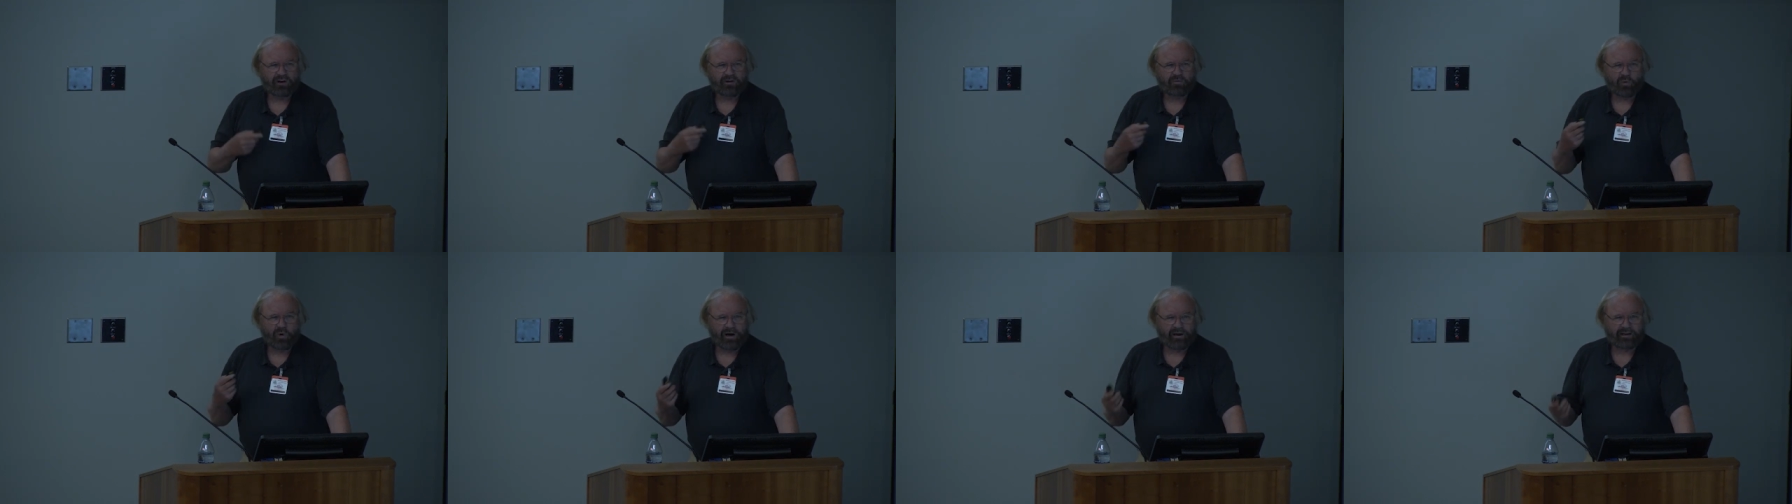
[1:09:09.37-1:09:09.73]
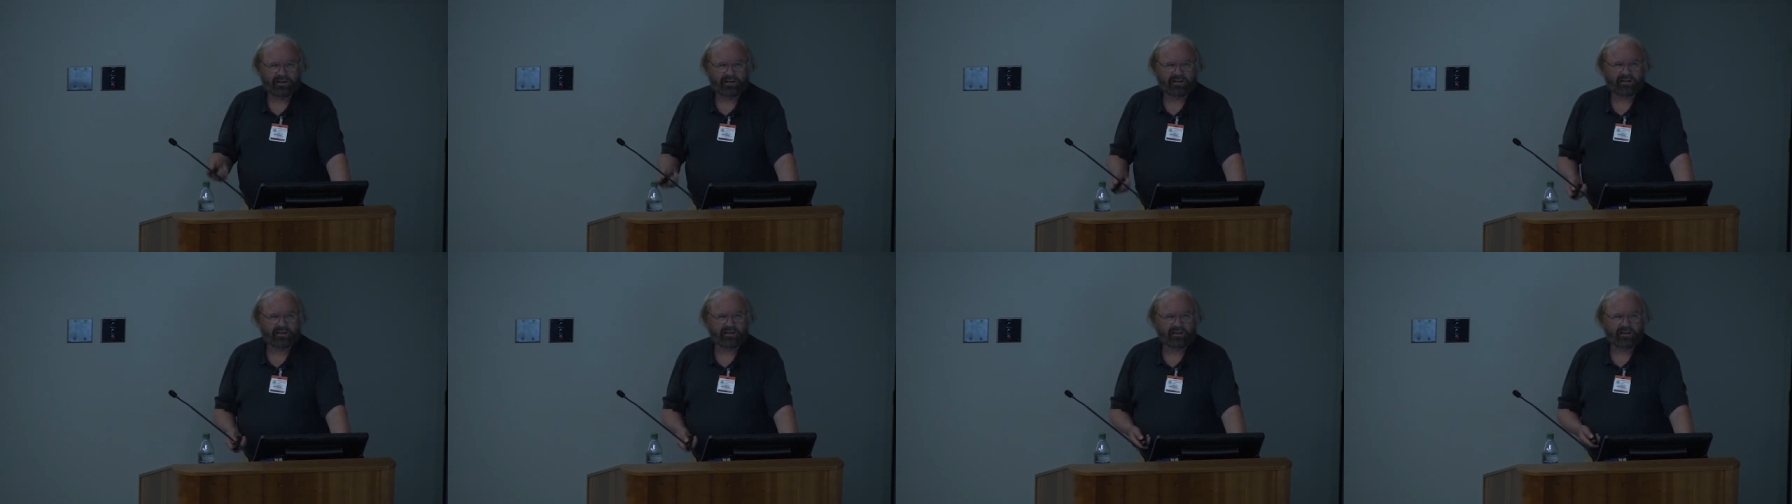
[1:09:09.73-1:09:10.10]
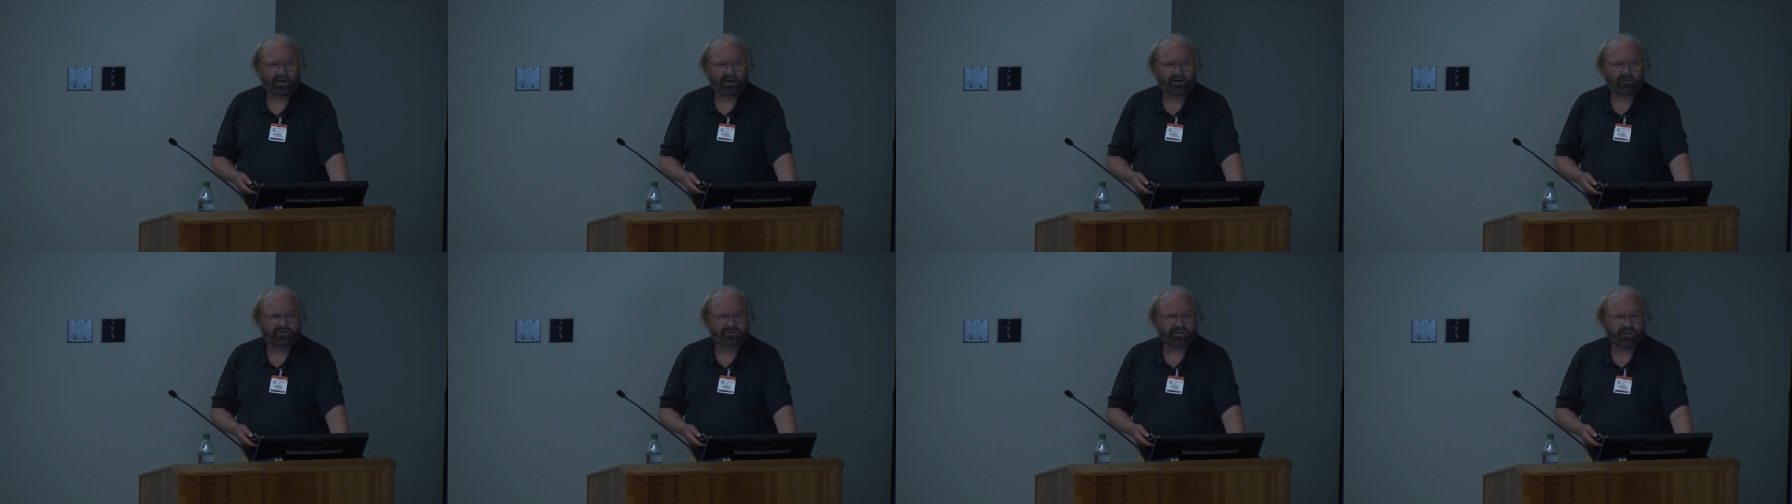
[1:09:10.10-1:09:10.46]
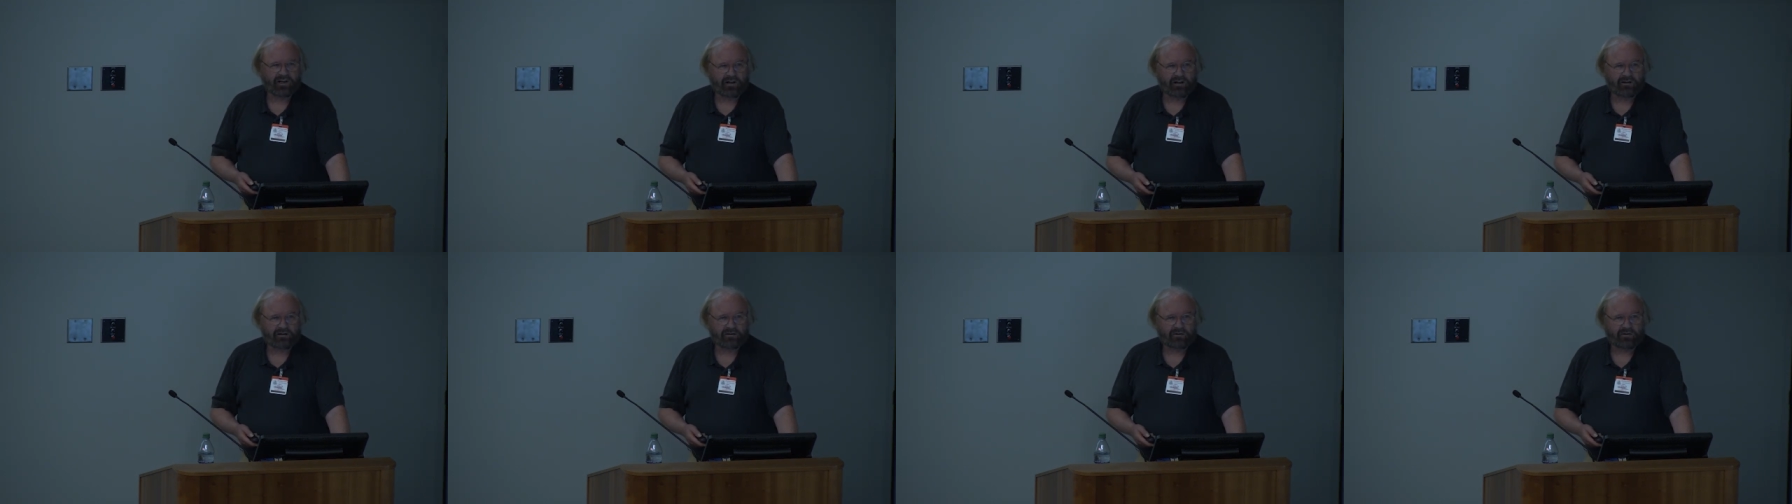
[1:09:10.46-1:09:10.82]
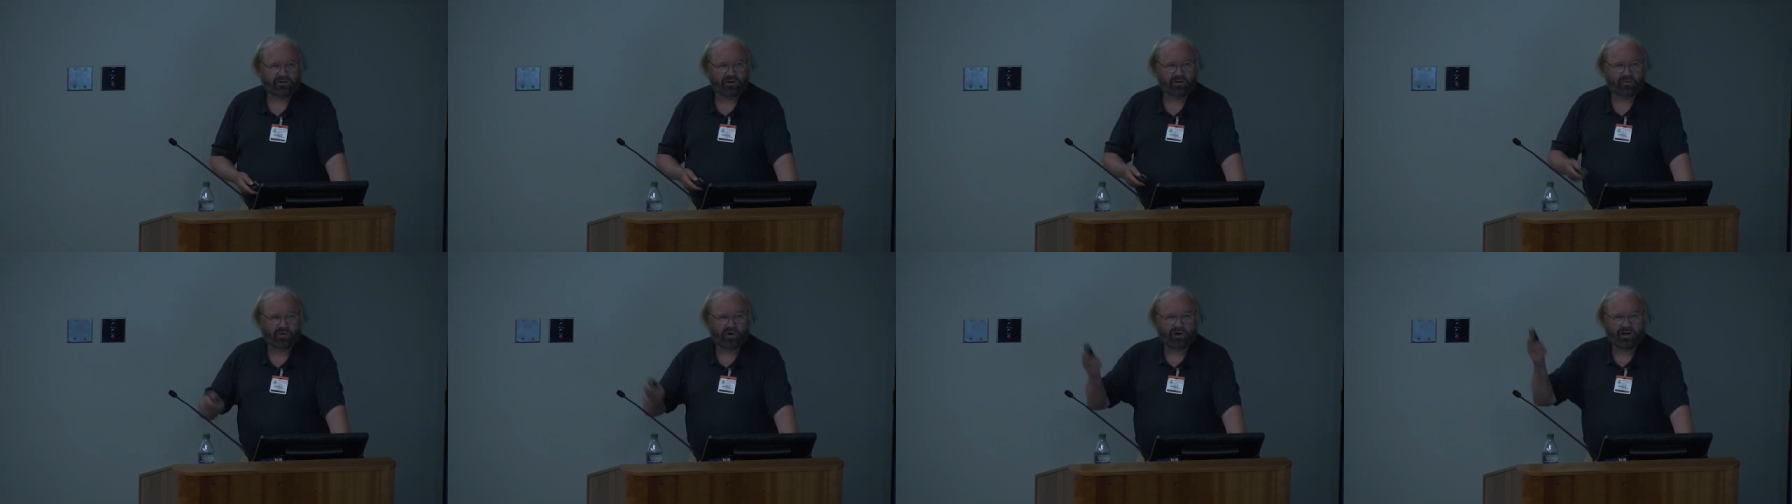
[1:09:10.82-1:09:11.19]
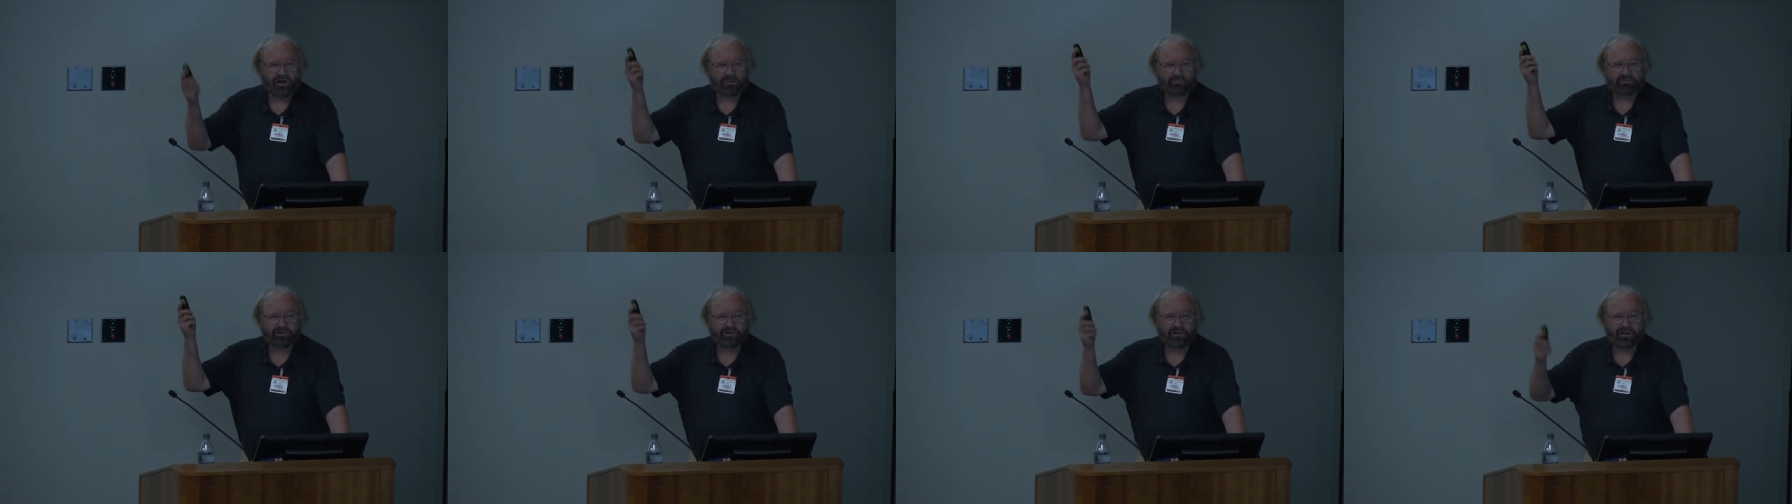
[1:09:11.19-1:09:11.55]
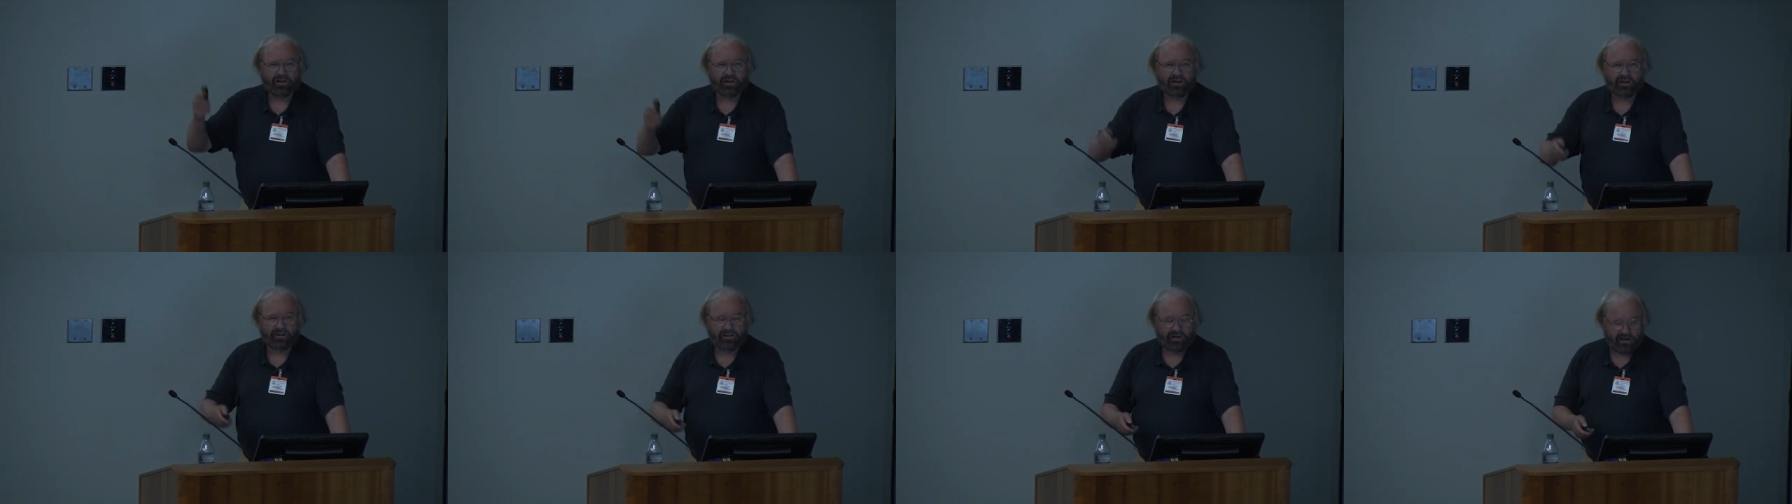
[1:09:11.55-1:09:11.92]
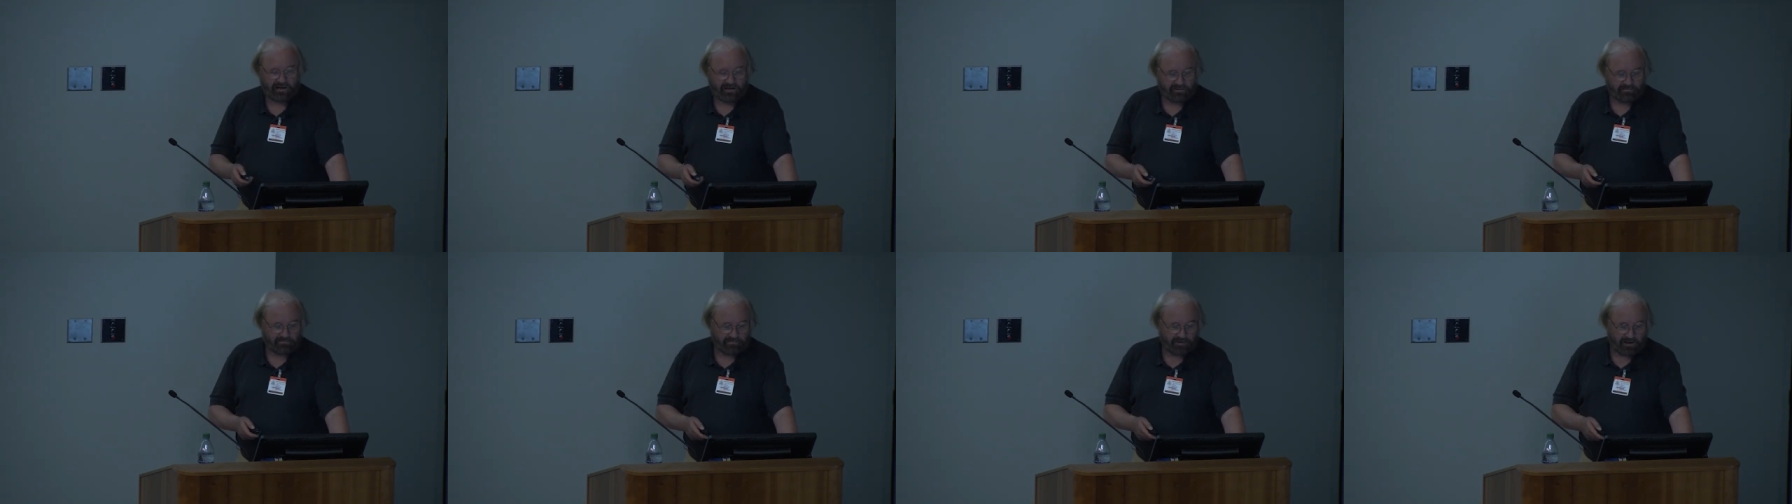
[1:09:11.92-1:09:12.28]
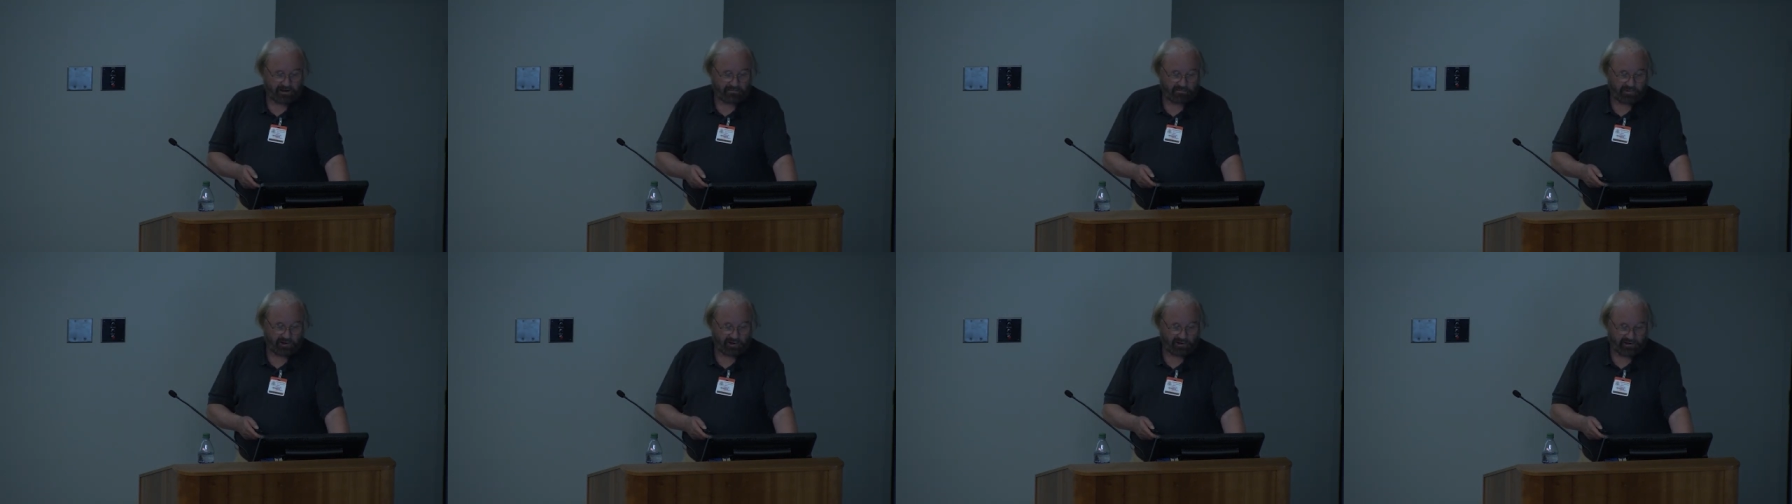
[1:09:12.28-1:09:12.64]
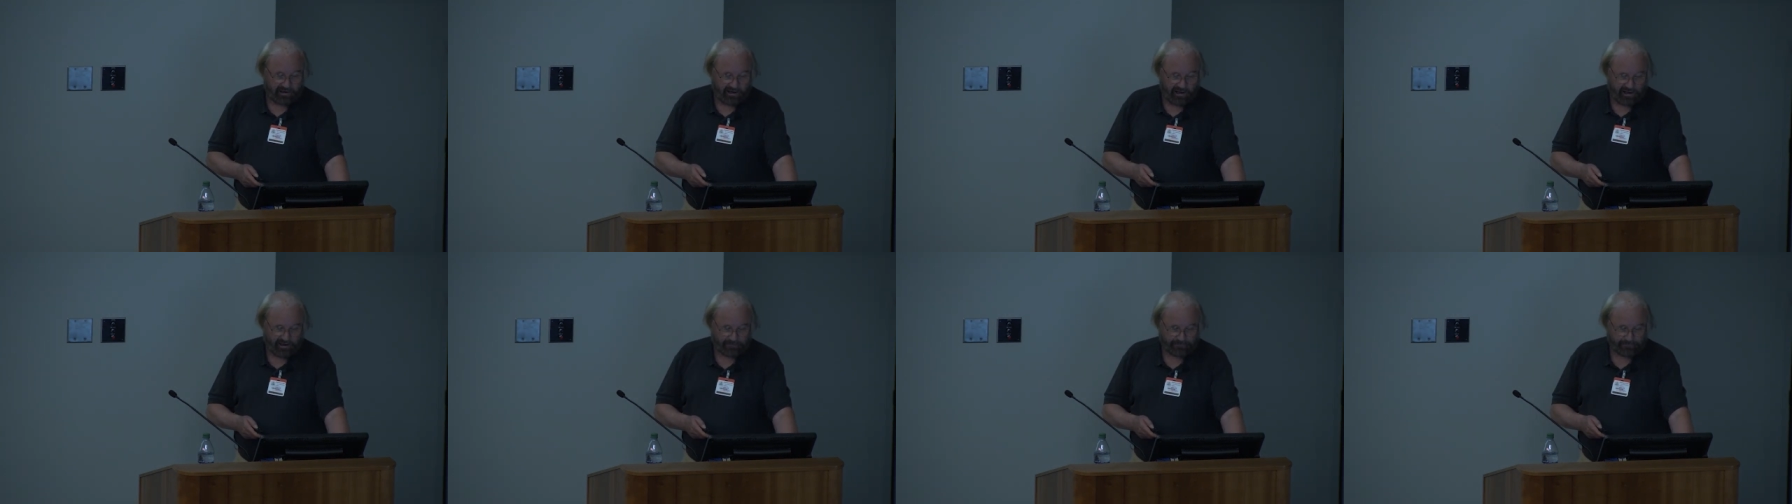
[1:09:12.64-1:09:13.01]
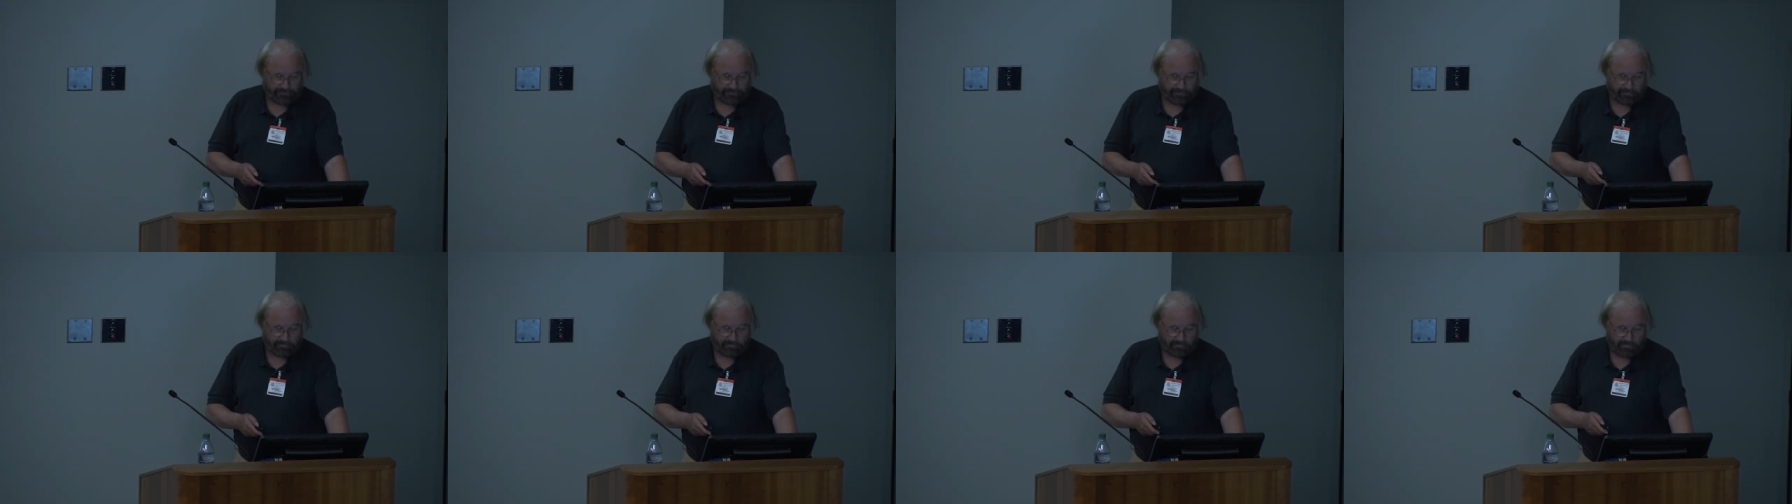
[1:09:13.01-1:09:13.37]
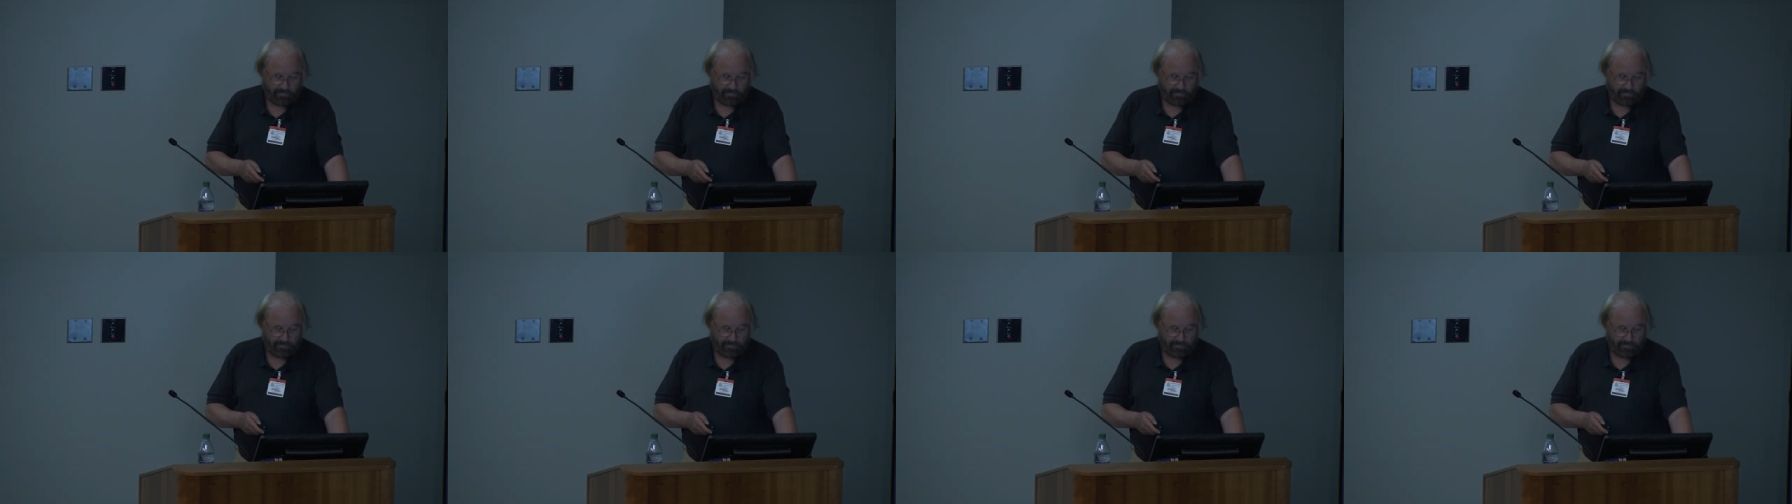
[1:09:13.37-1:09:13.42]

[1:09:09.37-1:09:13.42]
Waikiki hotel when you walk up in, in, in building F.